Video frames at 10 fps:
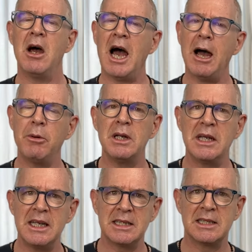Our
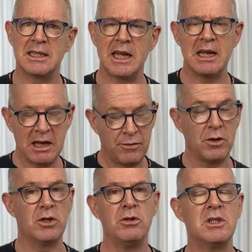lists, if you're
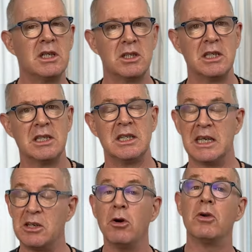using
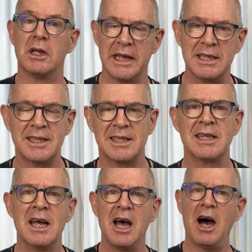GTD, your lists
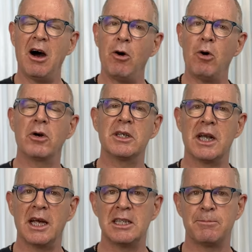are
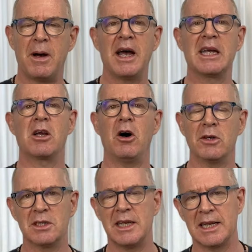organized by
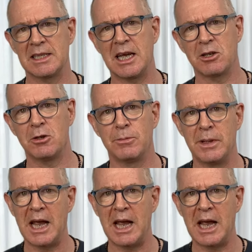context. That could be